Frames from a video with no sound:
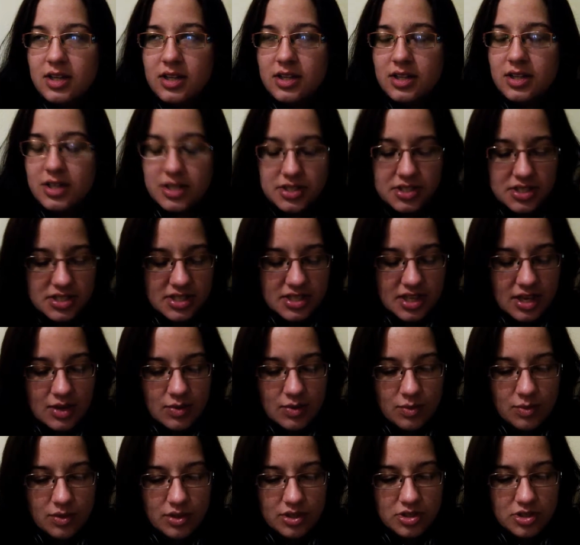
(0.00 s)
this is
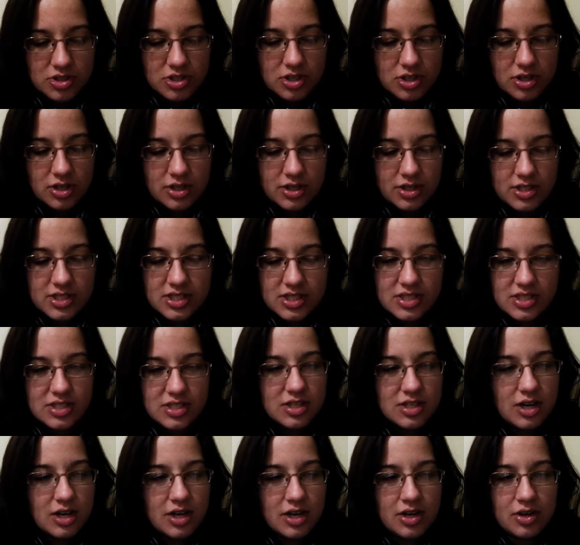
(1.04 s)
getting really dark. This is
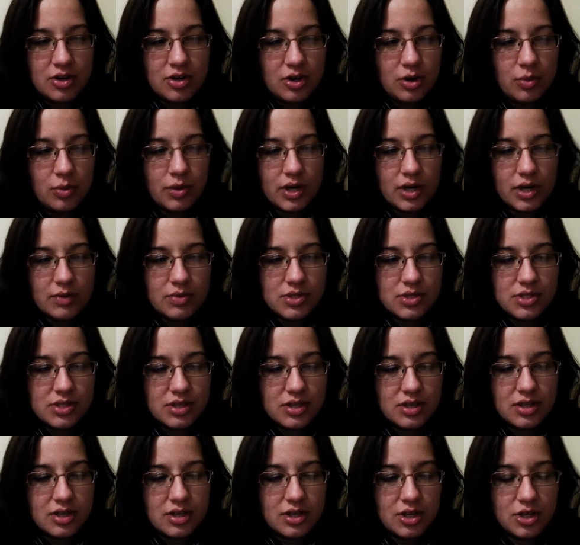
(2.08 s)
not at all what I was
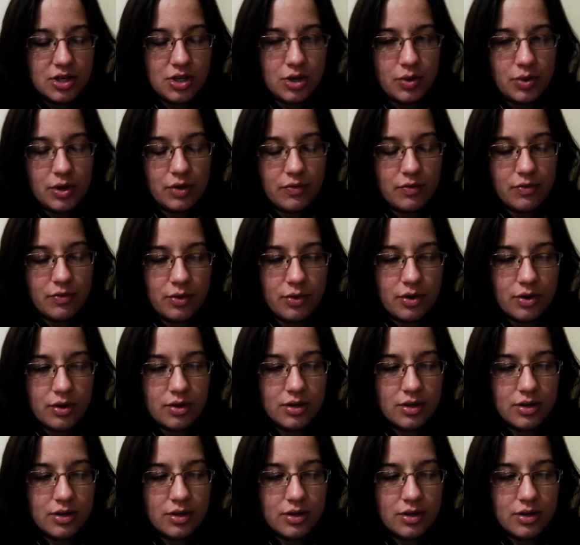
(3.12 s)
uh, going for.